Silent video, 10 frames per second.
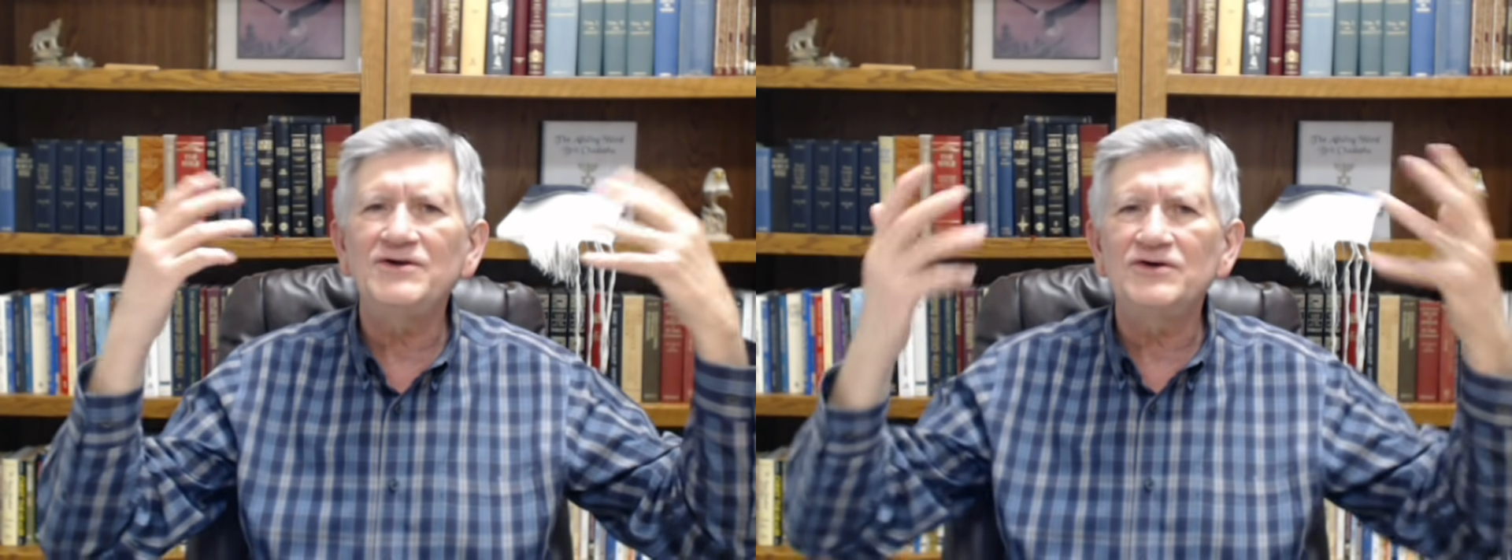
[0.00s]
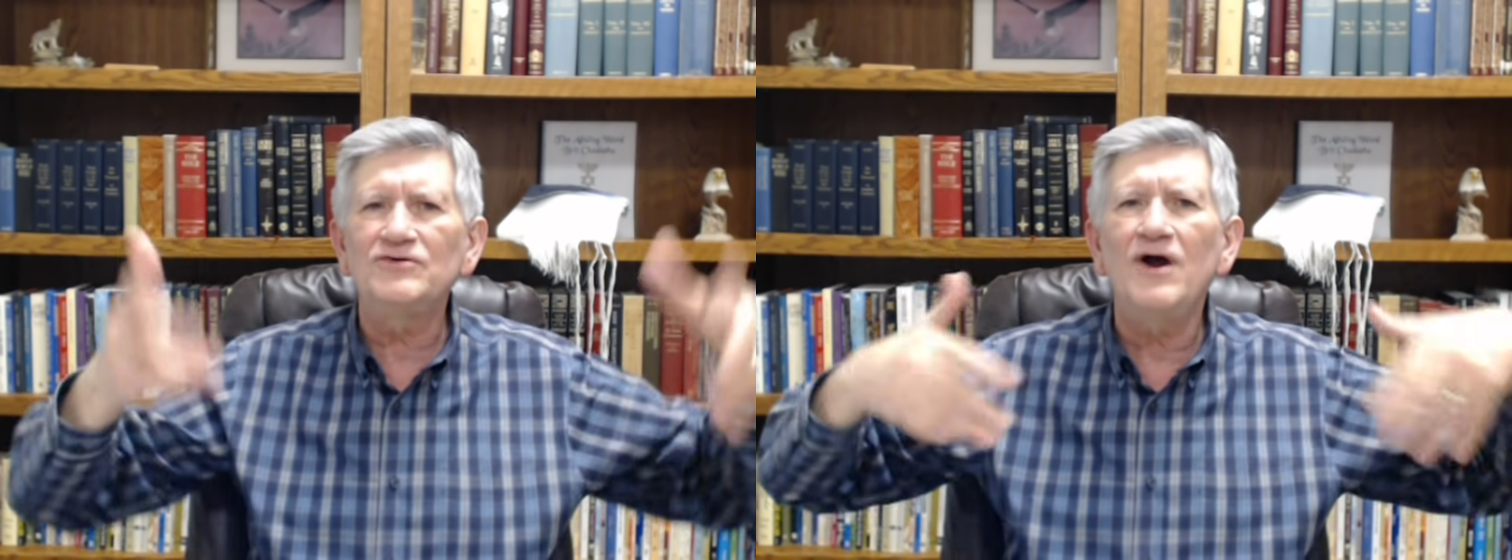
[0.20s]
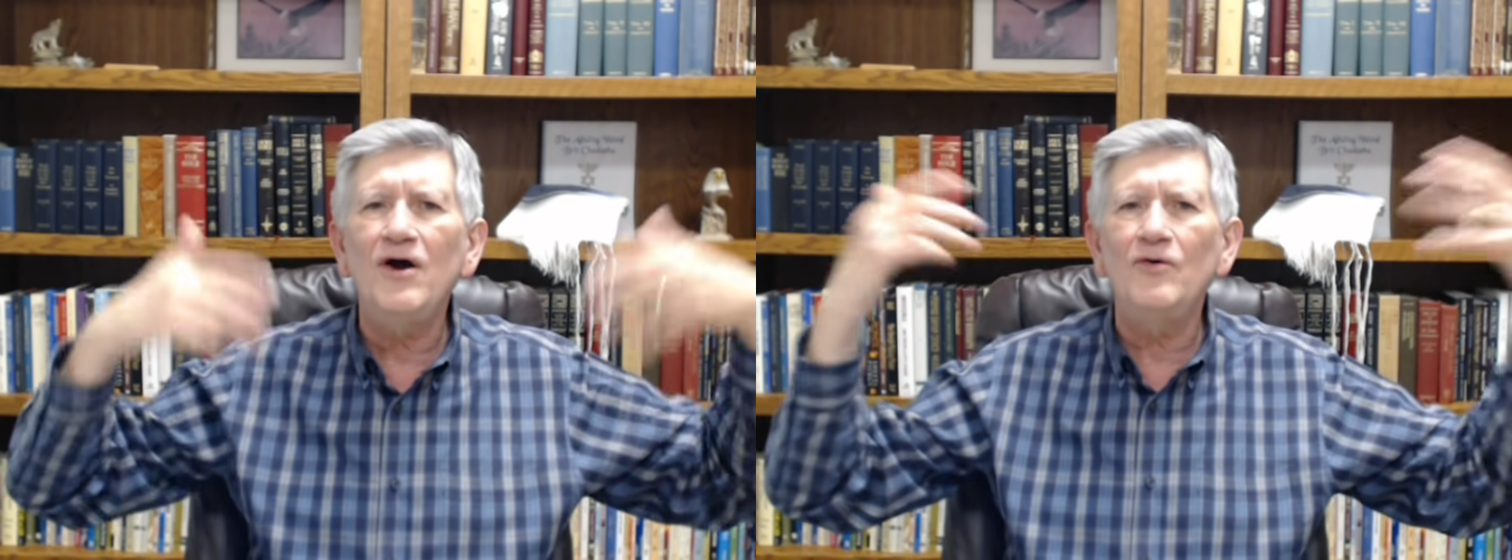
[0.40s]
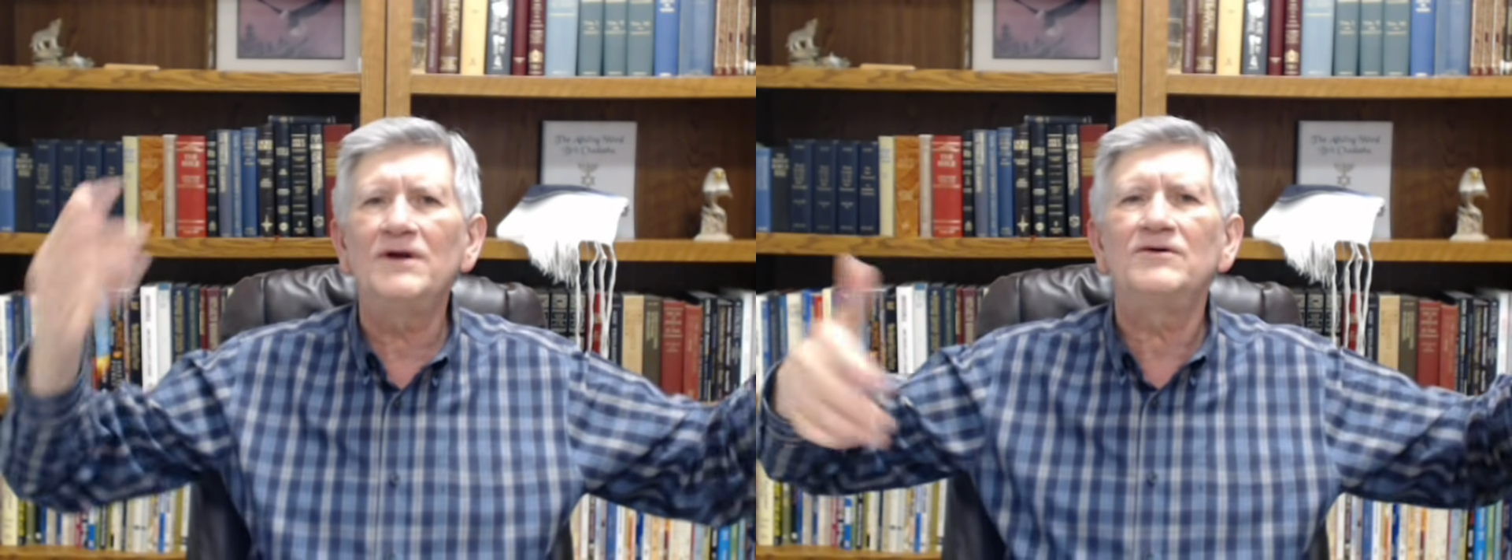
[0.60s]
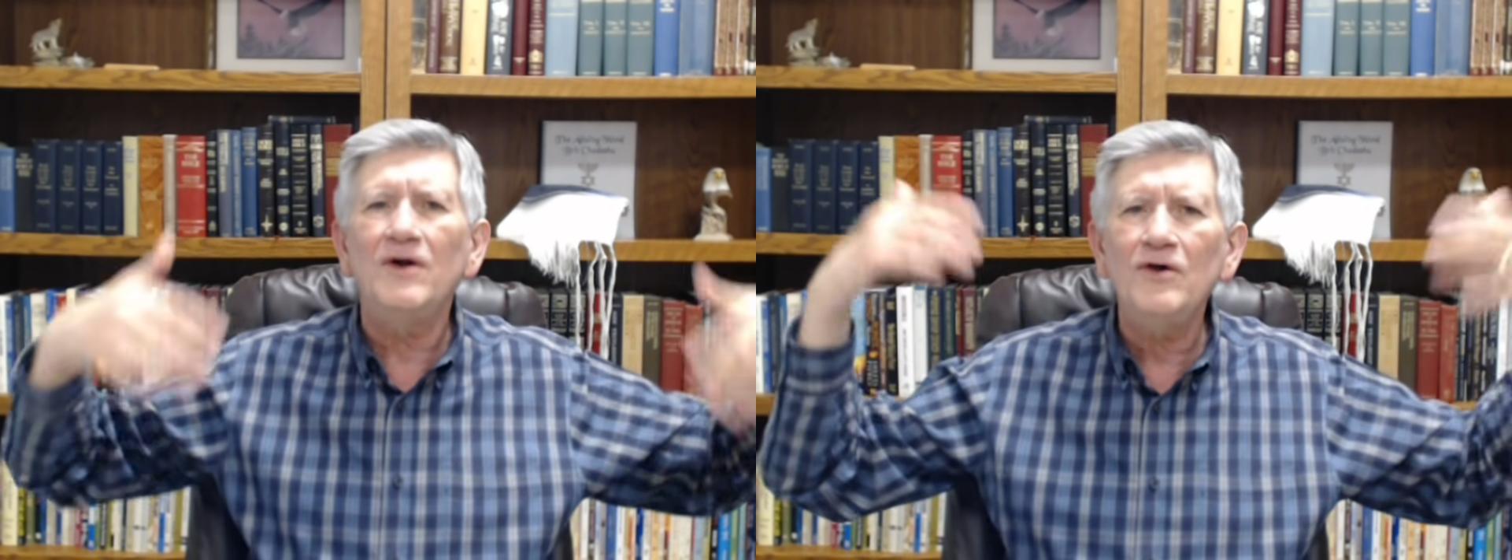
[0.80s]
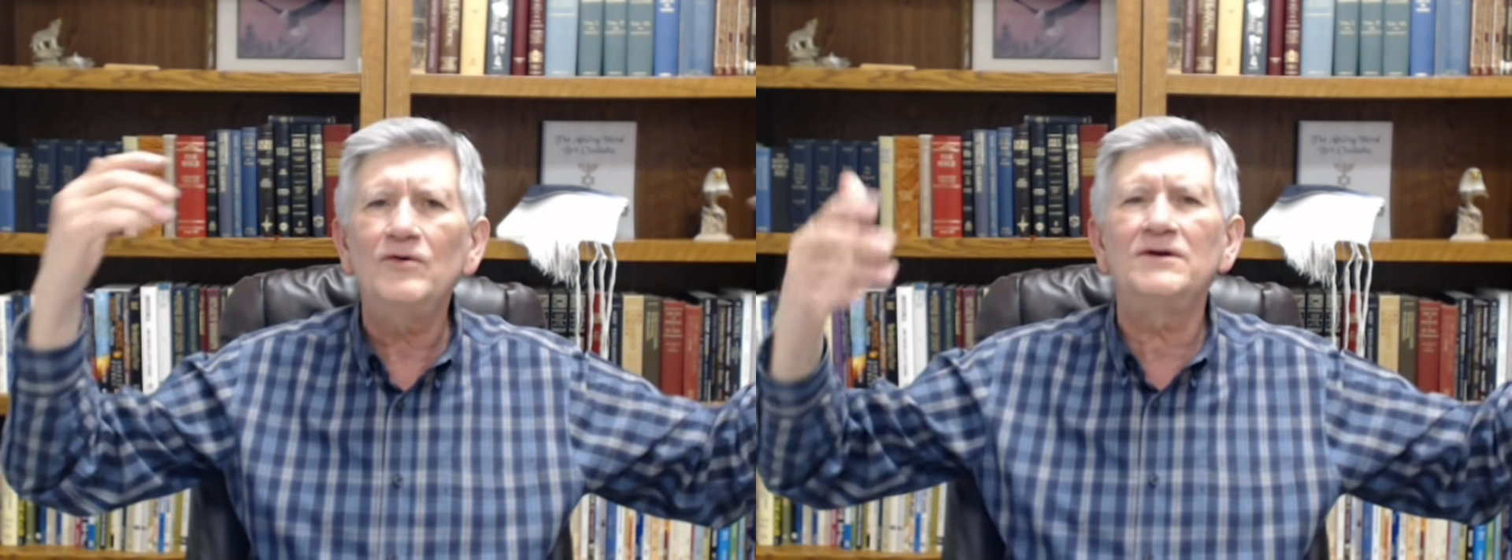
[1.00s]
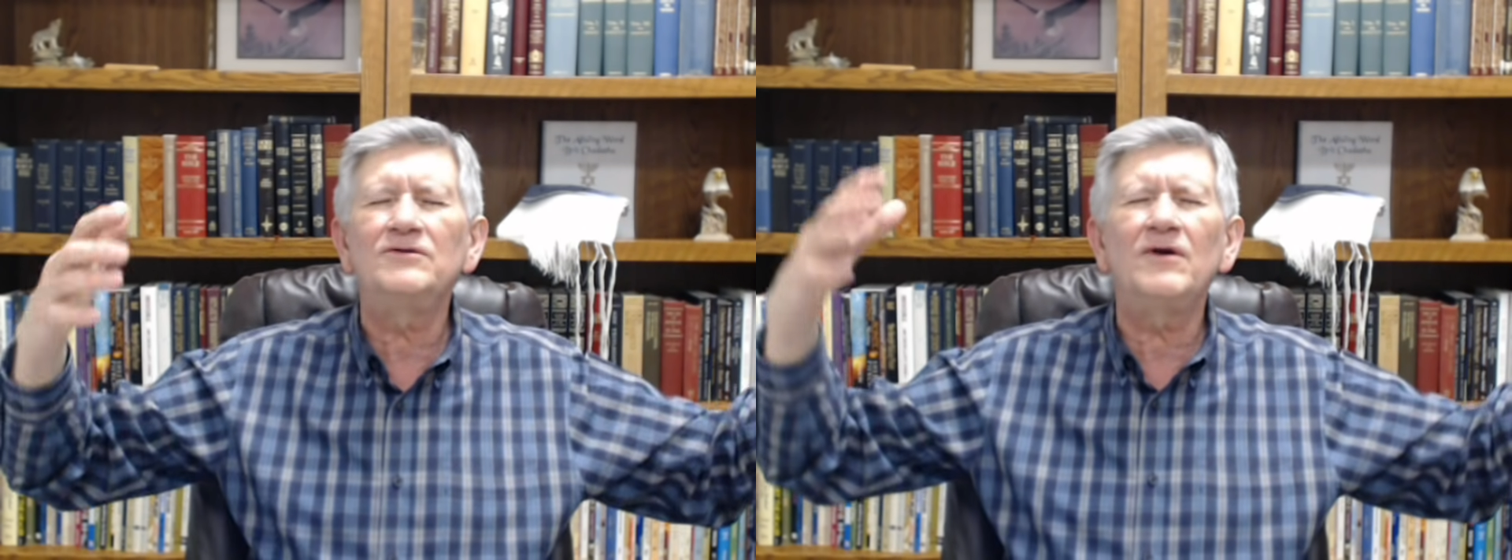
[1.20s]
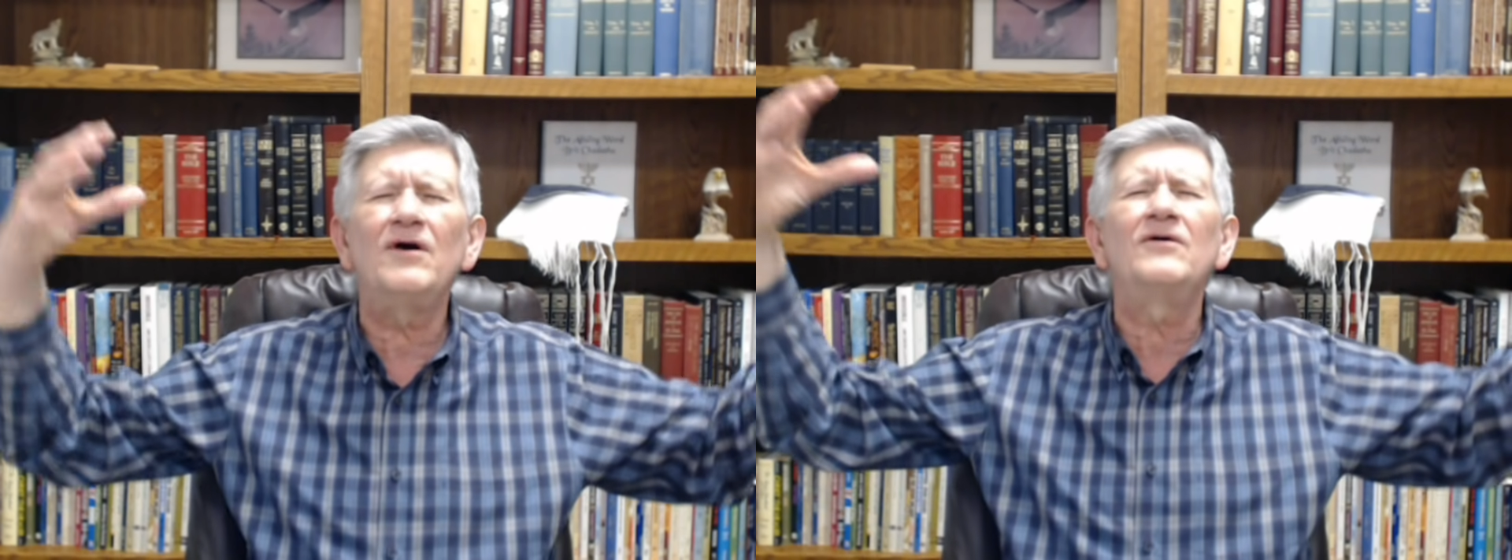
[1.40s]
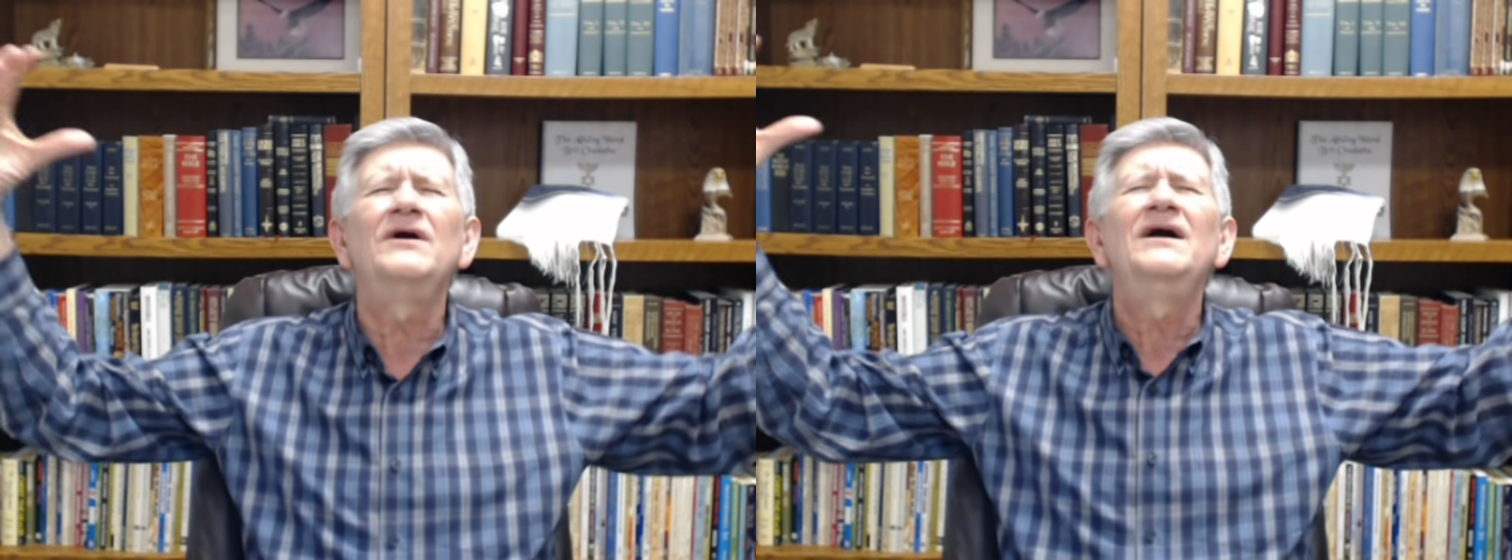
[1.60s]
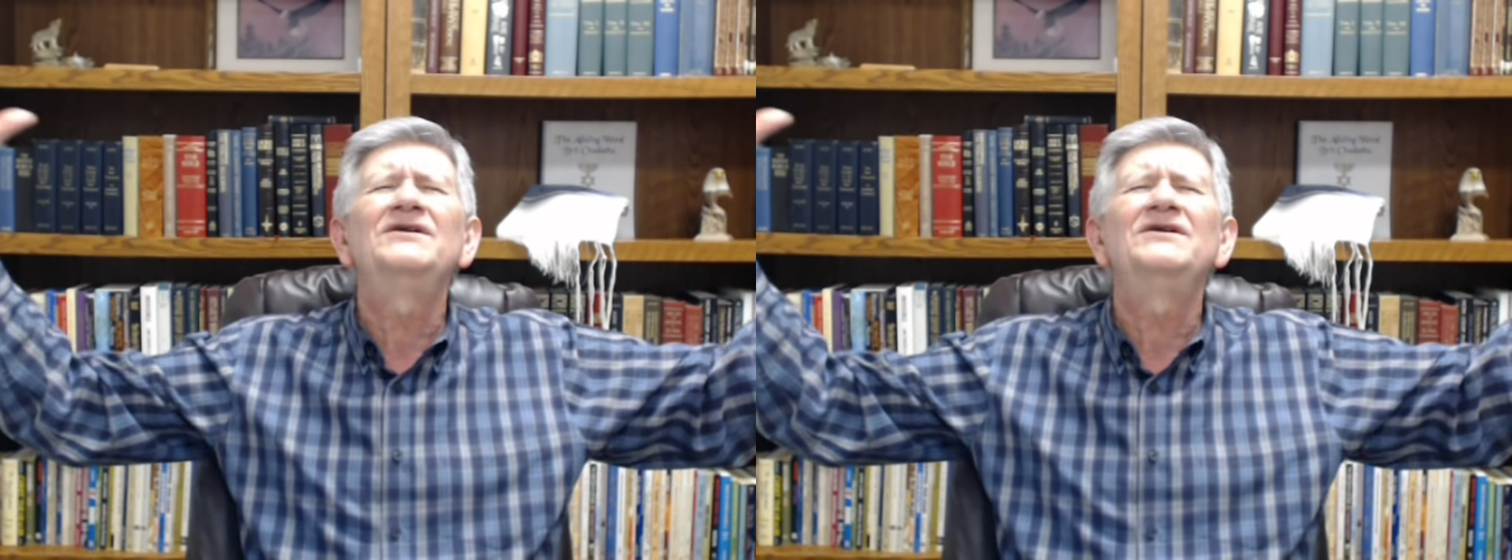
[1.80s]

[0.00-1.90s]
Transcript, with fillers: grow and grow and grow